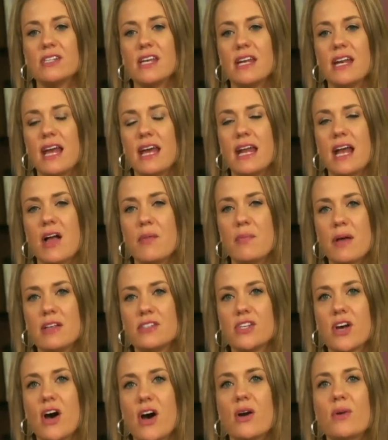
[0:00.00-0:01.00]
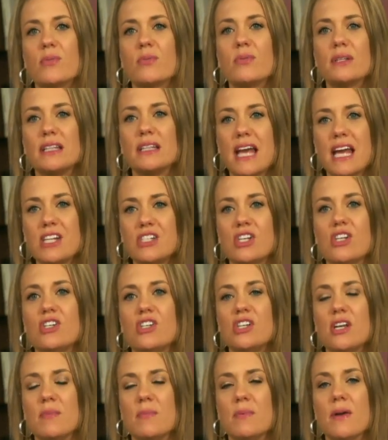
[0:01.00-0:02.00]
and, and Helpouts are
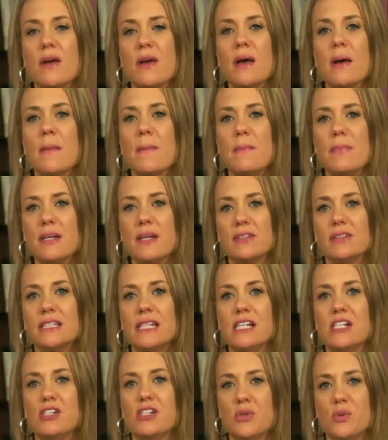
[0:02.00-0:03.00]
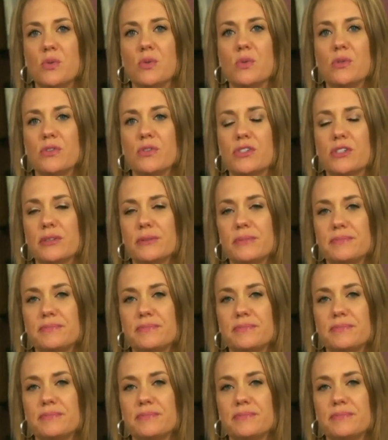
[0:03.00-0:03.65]
relationship building tools.